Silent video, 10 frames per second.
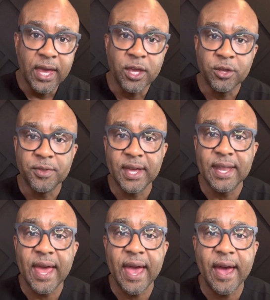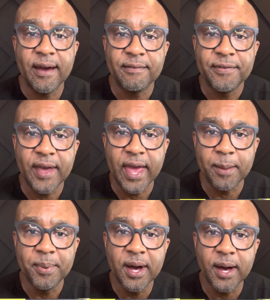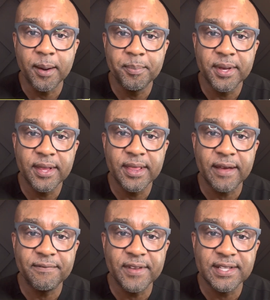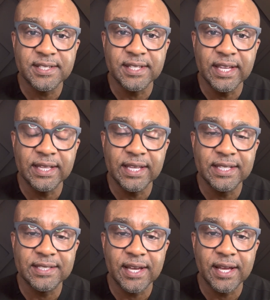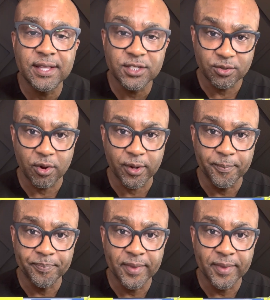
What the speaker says: You then have a pump that fits neatly inside the scrotum.